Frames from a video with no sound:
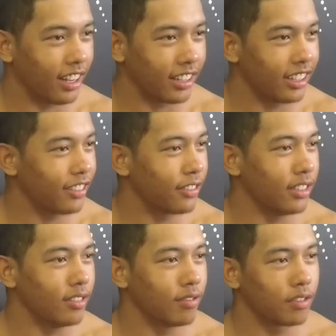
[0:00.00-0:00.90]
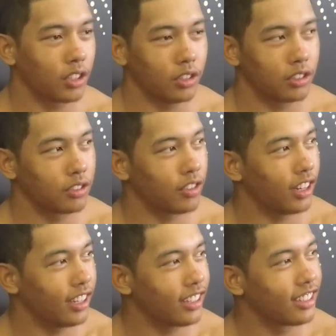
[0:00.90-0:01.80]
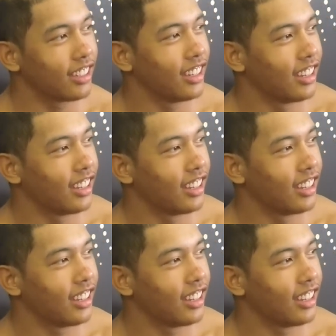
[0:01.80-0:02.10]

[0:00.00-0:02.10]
that I get from Coach Fred,